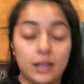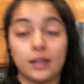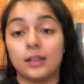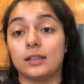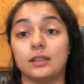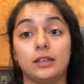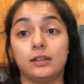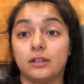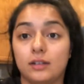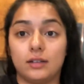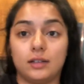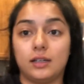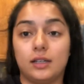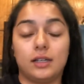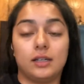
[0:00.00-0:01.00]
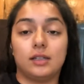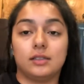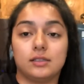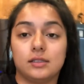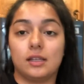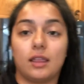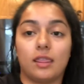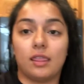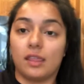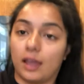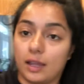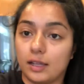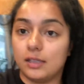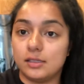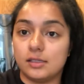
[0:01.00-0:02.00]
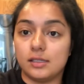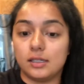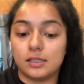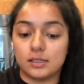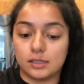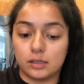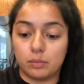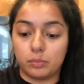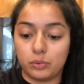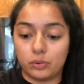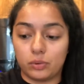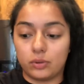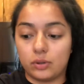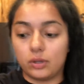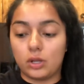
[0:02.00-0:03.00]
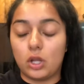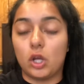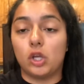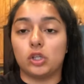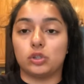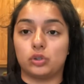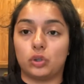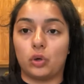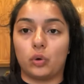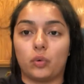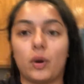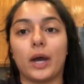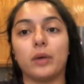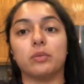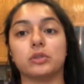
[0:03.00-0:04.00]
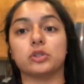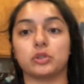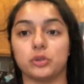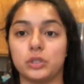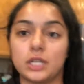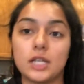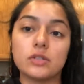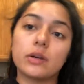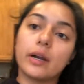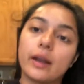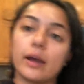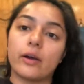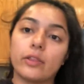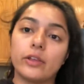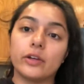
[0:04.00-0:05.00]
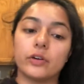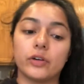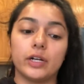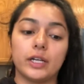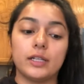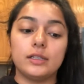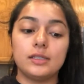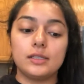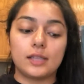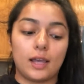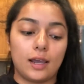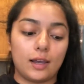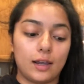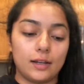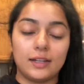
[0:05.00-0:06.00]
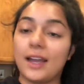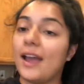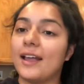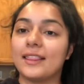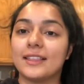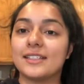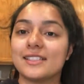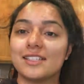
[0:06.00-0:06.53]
Literally, it's that easy and simple. So I will show you guys right now the ingredients, and yeah, let's get